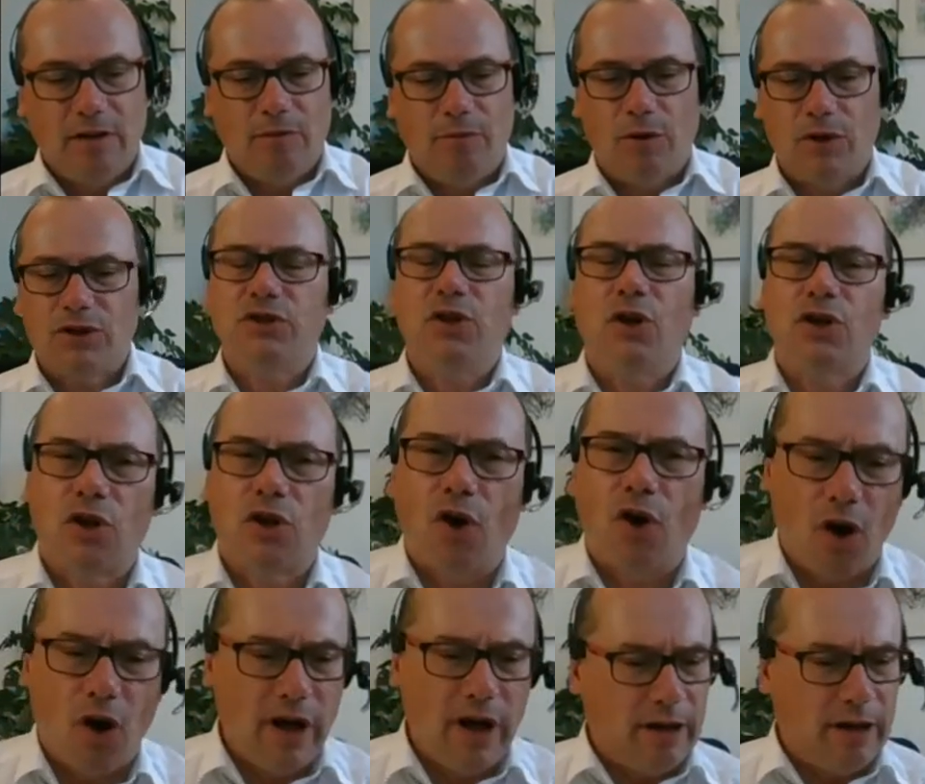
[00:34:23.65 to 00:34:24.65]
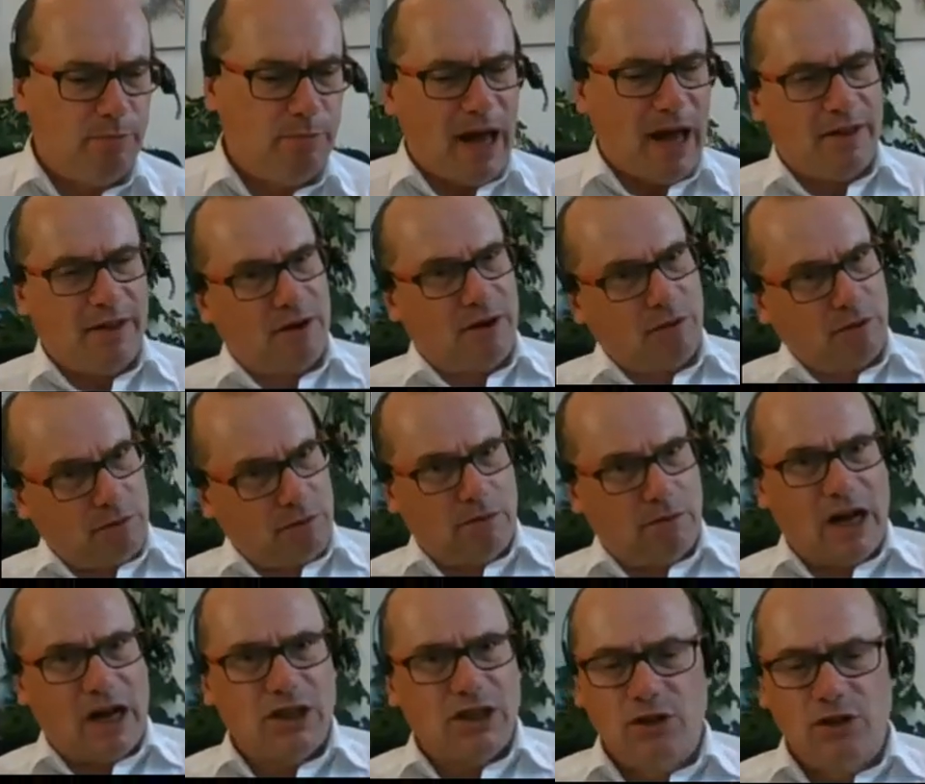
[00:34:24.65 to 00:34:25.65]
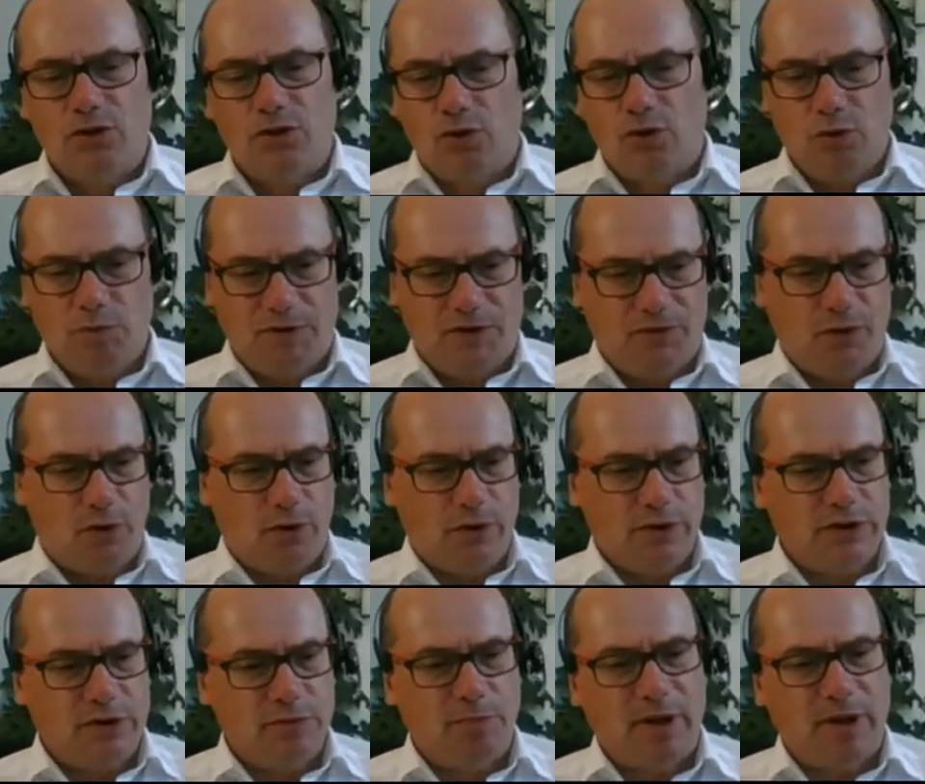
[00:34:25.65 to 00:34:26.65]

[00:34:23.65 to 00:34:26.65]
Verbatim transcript: was not conquered by the Russian troops first,